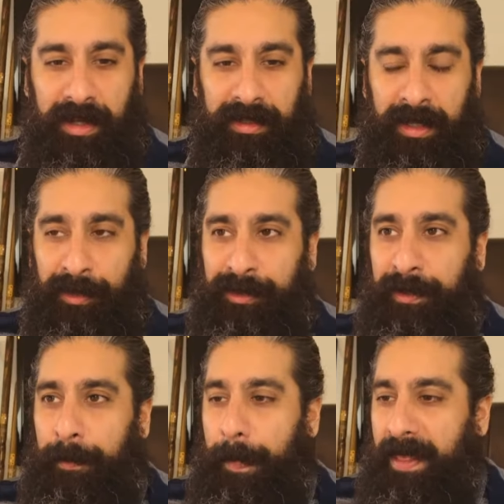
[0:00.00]

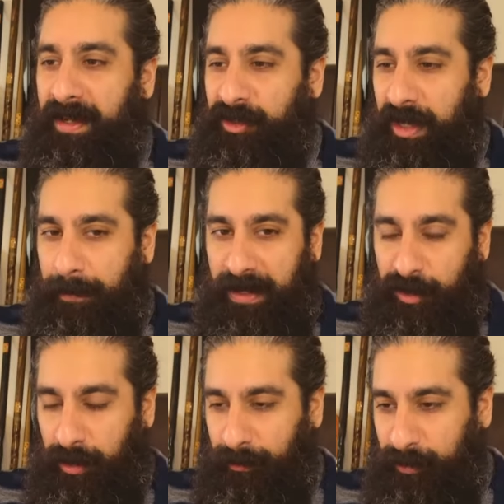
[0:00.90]
London, and Shabbat
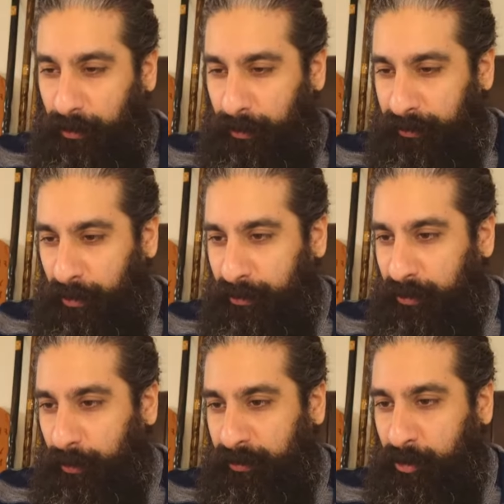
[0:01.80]
Shalom to all
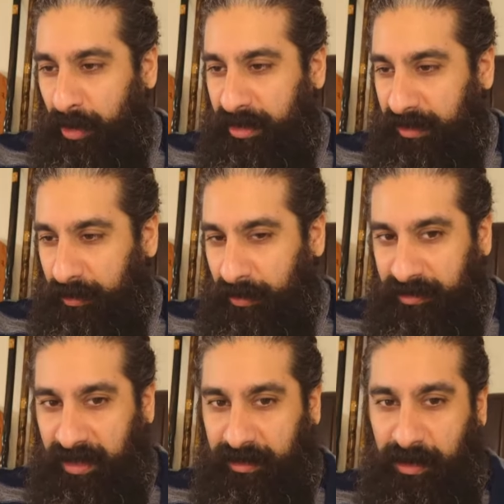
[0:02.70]
those who have joined us
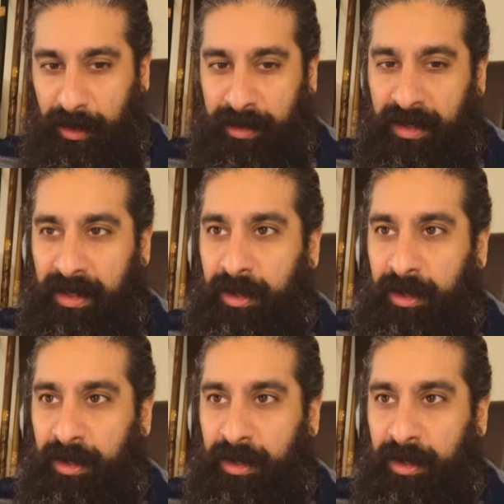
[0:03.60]
on TikTok.